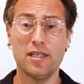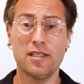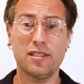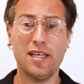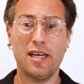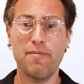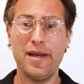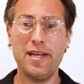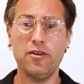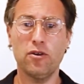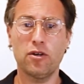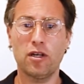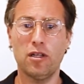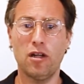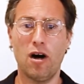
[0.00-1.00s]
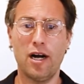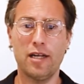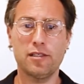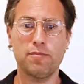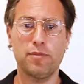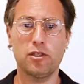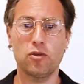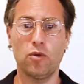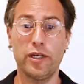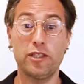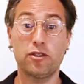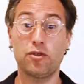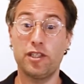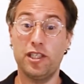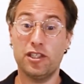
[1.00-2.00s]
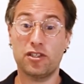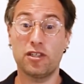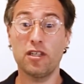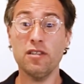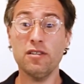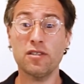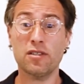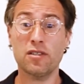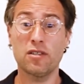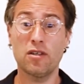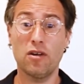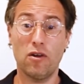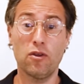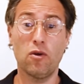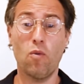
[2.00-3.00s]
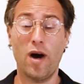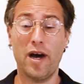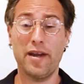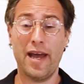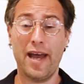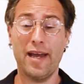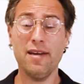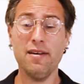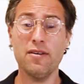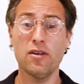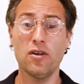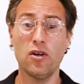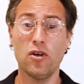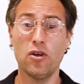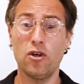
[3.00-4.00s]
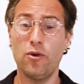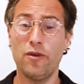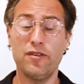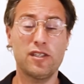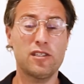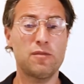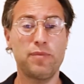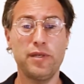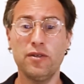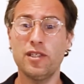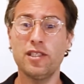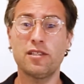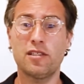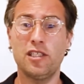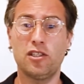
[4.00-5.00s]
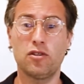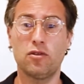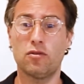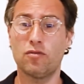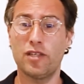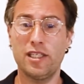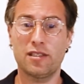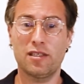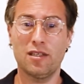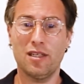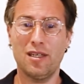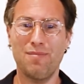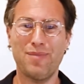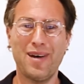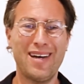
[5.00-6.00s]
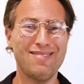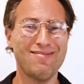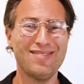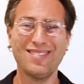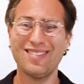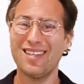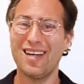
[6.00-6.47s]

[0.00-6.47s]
Segment your clients between traditionalists on the one hand, who have experienced digital recently but